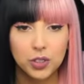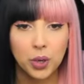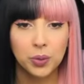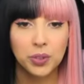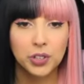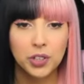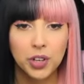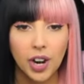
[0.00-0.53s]

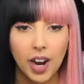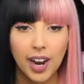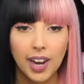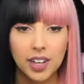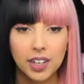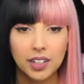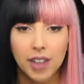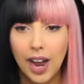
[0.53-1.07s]
don't
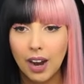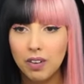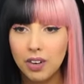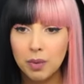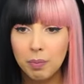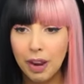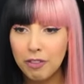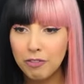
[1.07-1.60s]
cry.
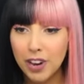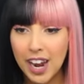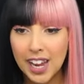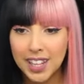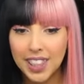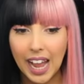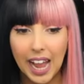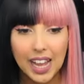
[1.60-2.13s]
Aaron, my
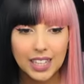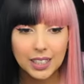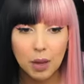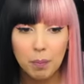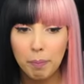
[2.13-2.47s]
friend, that is a